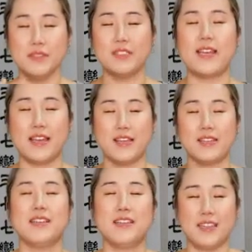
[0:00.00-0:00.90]
10,
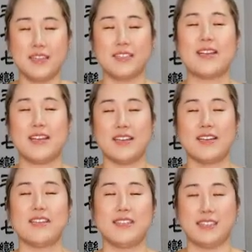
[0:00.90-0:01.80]

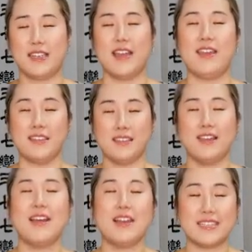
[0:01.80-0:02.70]
9, 8,
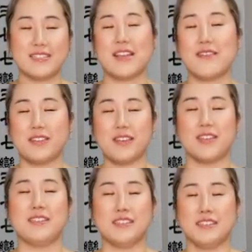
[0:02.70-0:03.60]

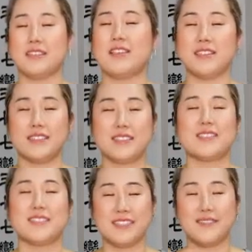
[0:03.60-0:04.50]
7,
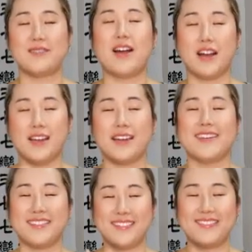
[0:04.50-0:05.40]
6,
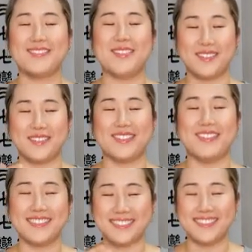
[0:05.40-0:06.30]
5,
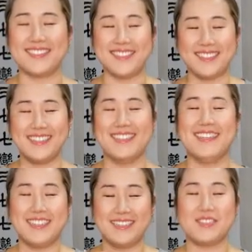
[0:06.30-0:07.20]
4, 3,
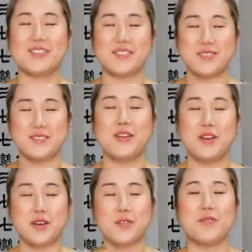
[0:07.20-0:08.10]
2,
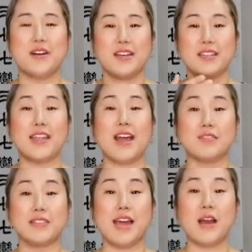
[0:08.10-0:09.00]
1. Now
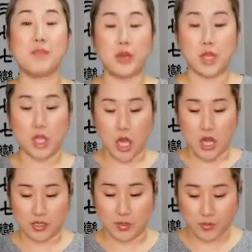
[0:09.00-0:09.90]
tap
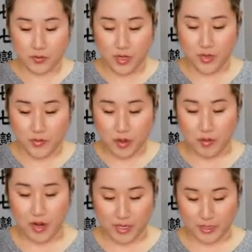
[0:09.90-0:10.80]
along the front of your
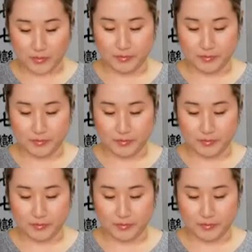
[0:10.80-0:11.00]
body.